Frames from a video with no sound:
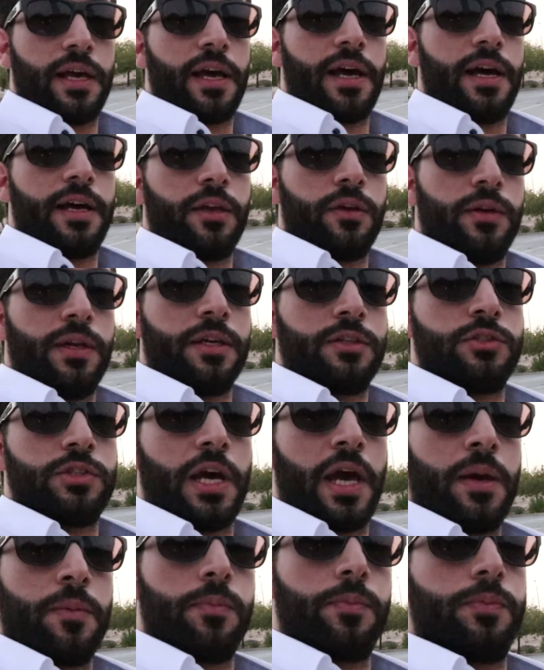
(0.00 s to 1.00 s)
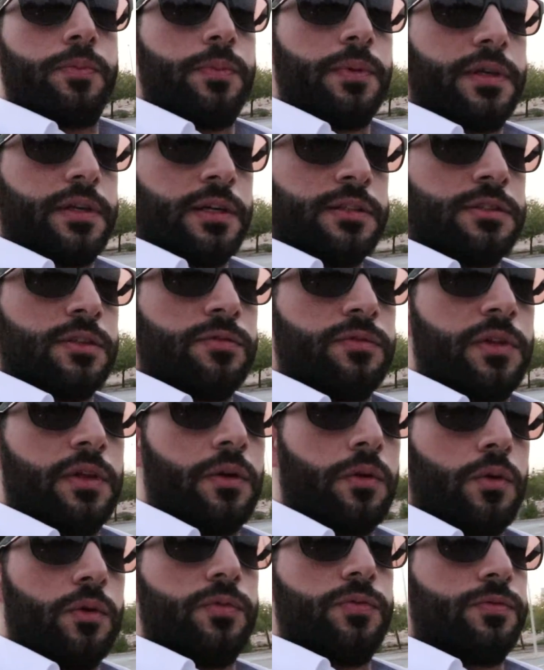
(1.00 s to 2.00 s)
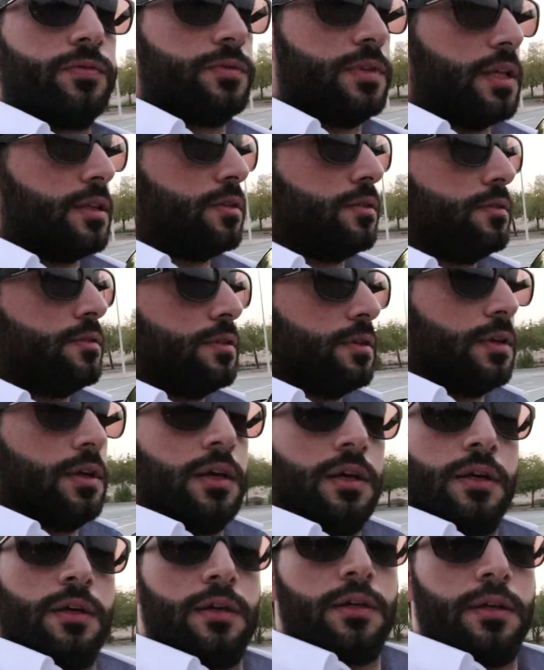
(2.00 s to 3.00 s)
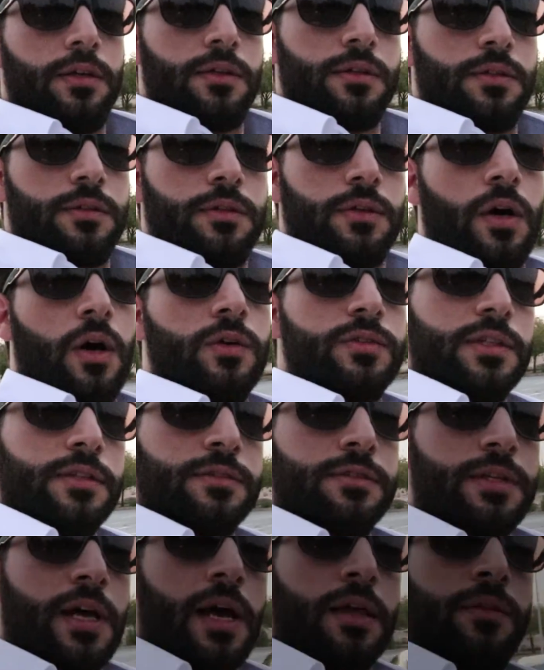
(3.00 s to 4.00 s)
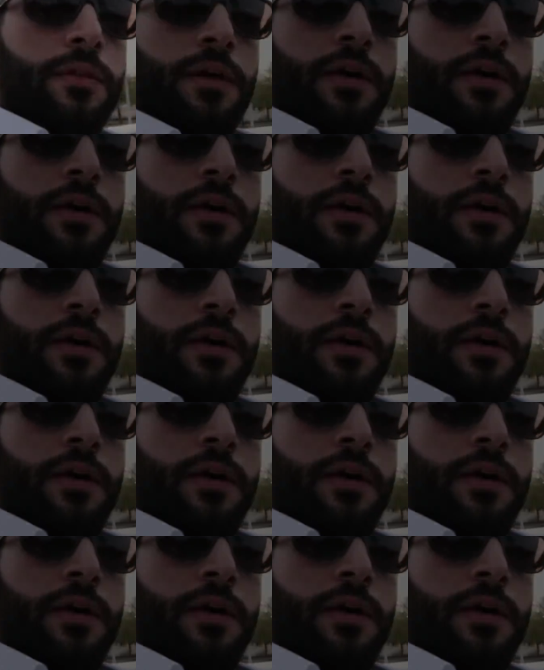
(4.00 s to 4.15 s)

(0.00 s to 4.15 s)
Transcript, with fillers: uh, unique shape because of the roof that goes inside